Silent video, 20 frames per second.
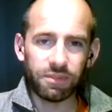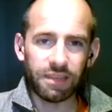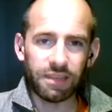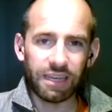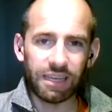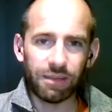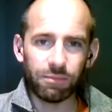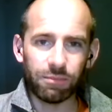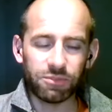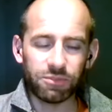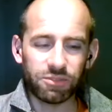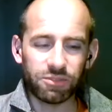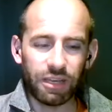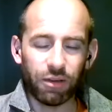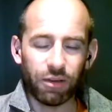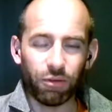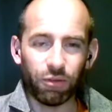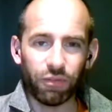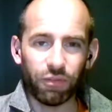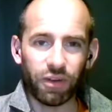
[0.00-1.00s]
times
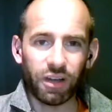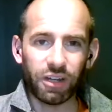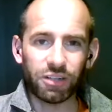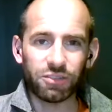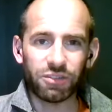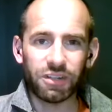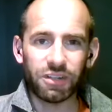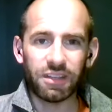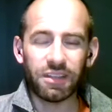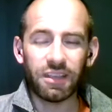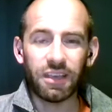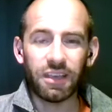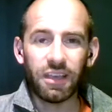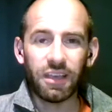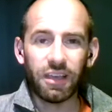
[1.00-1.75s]
out of 100,